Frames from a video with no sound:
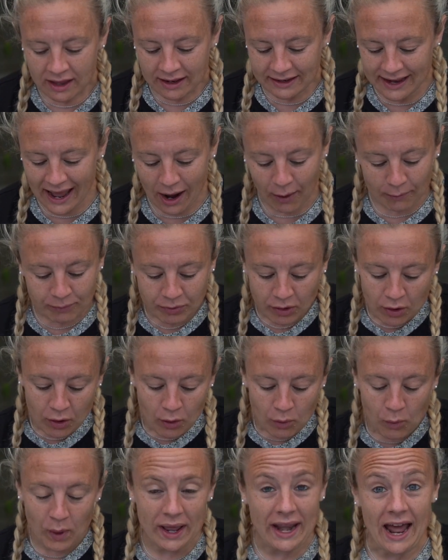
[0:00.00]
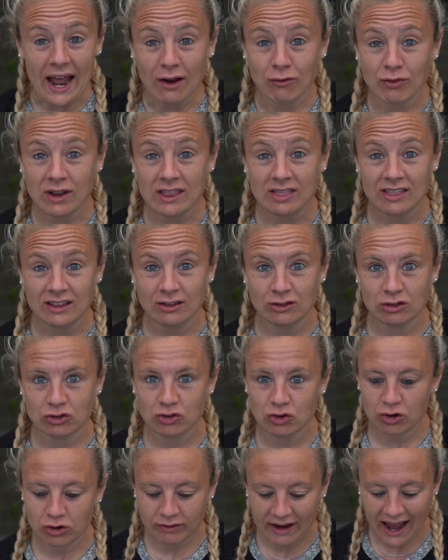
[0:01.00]
Now, when I read this
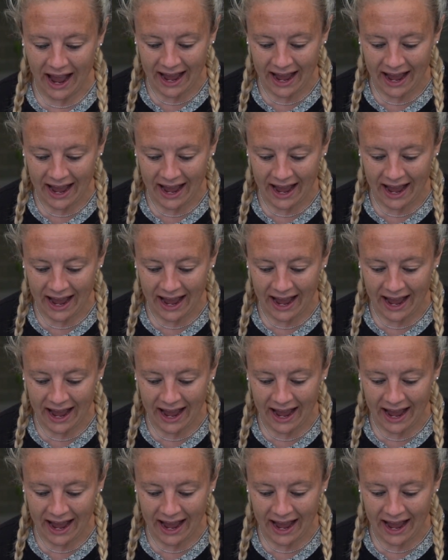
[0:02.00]
story,